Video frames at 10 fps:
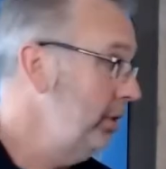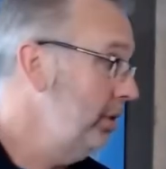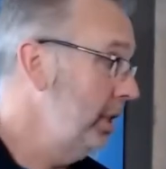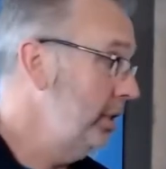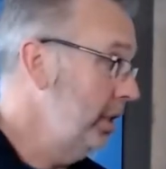
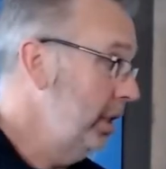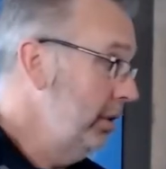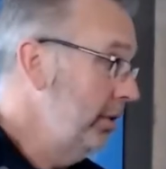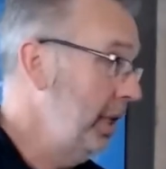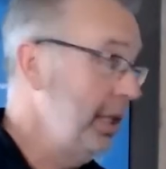So that's
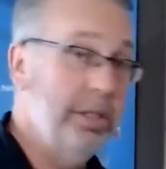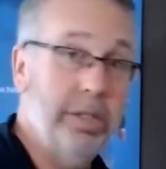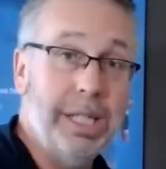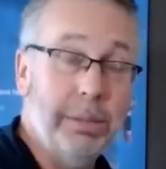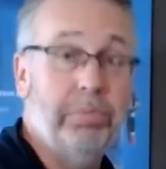another advantage.
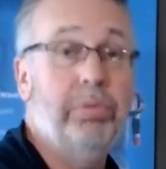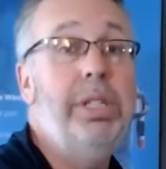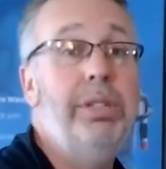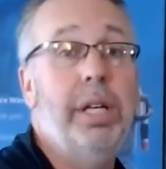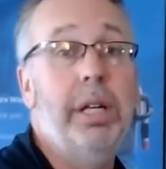I can
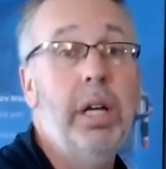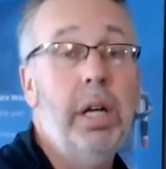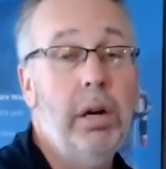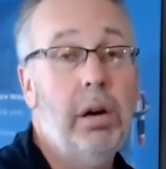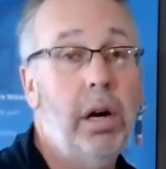preset
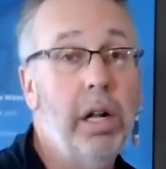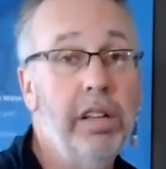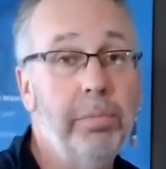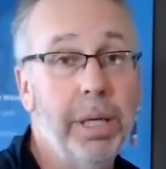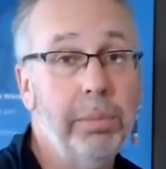all
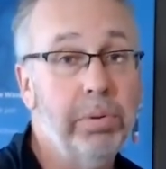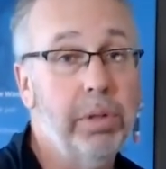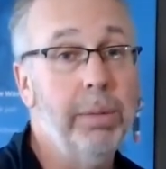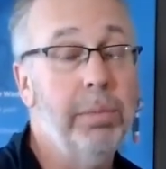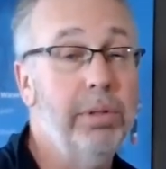of my
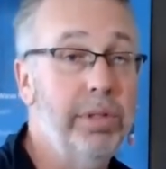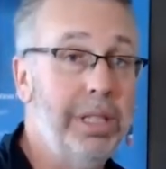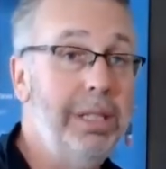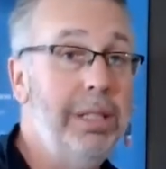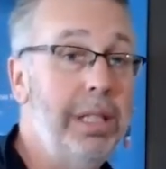parameters
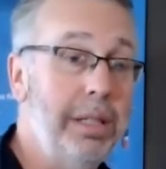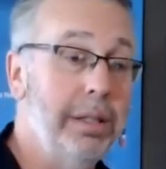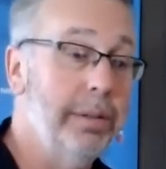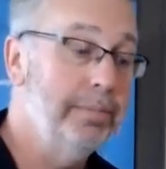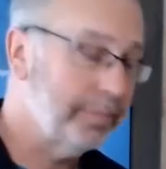in
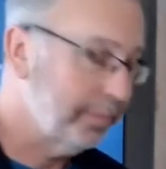here,